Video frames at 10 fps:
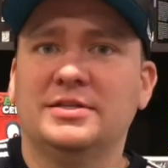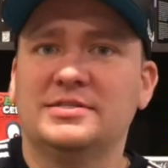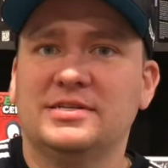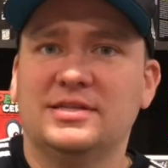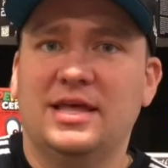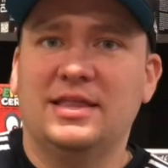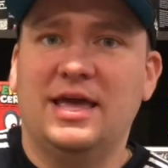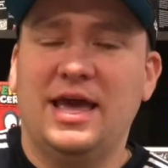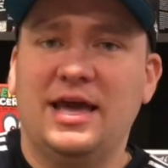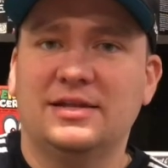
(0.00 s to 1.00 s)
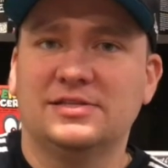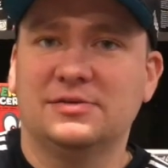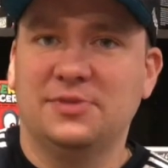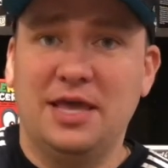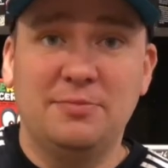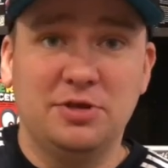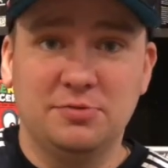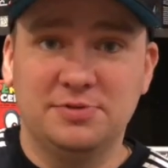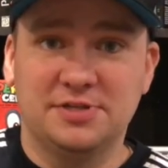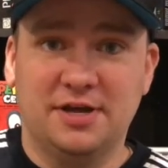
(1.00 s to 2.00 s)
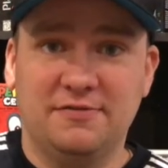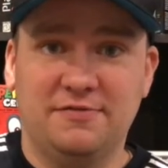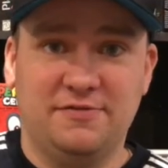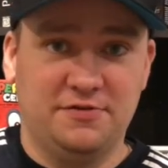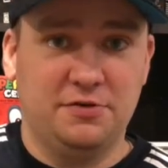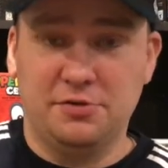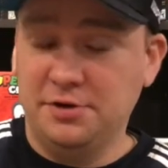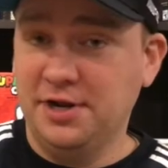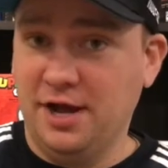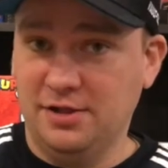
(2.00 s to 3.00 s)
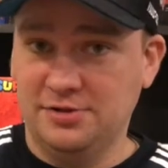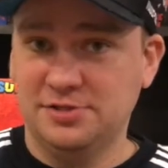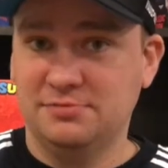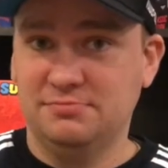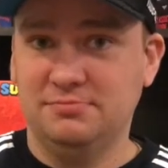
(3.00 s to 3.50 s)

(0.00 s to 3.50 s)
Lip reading: listed that they had some GameCube stuff for $30.